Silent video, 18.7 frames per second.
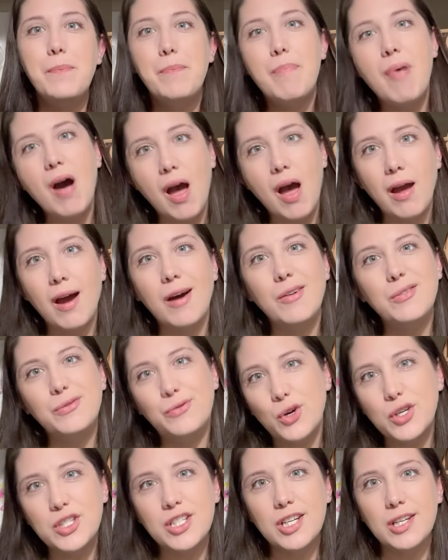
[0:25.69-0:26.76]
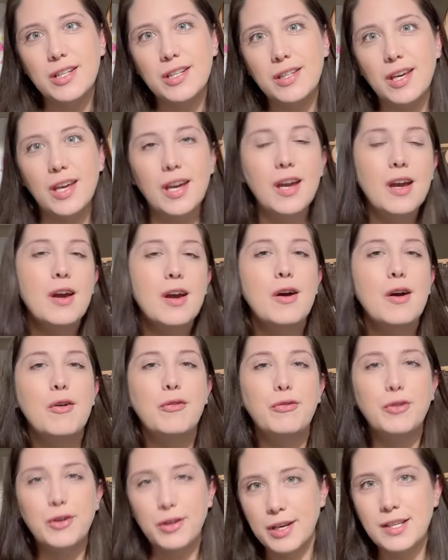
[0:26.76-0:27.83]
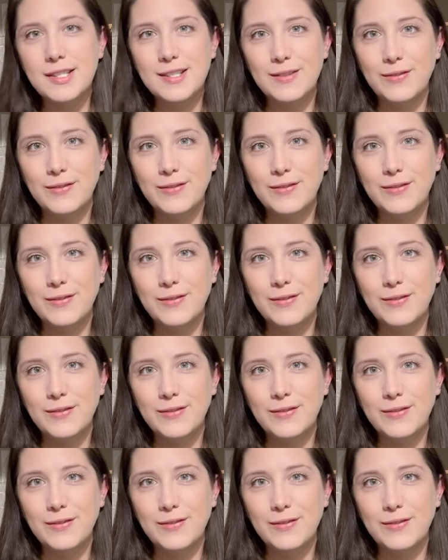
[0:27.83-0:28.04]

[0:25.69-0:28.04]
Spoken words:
But unfortunately for this